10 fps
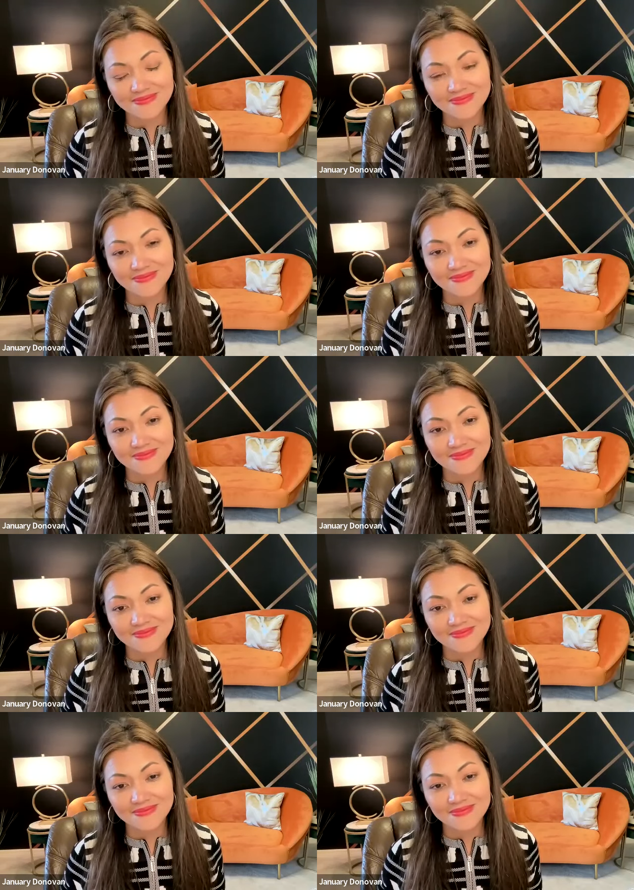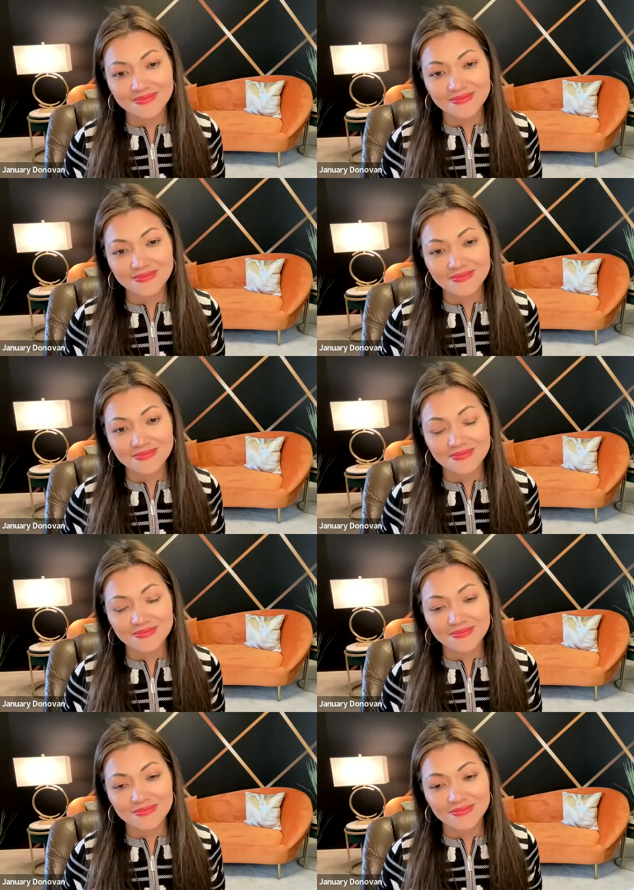
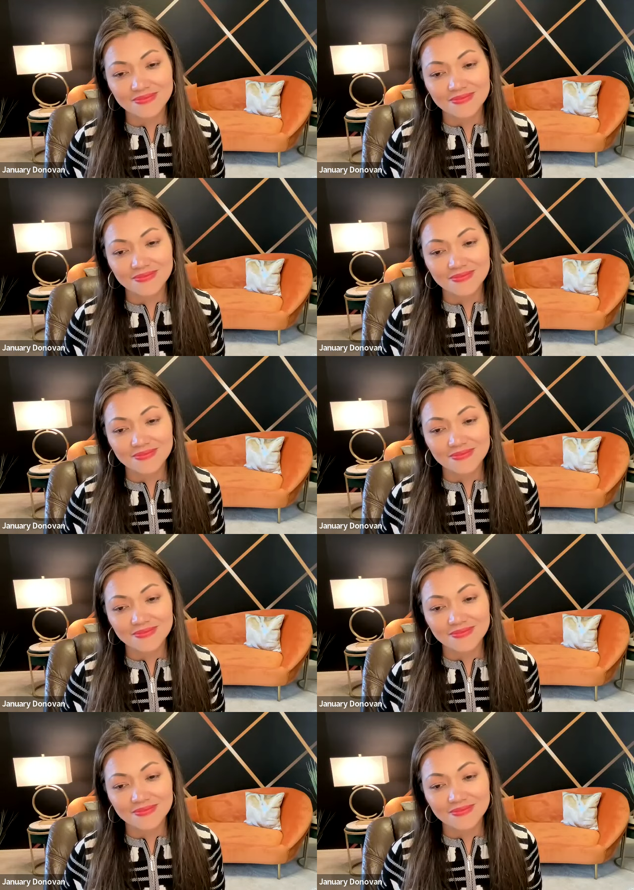Nobody speaks.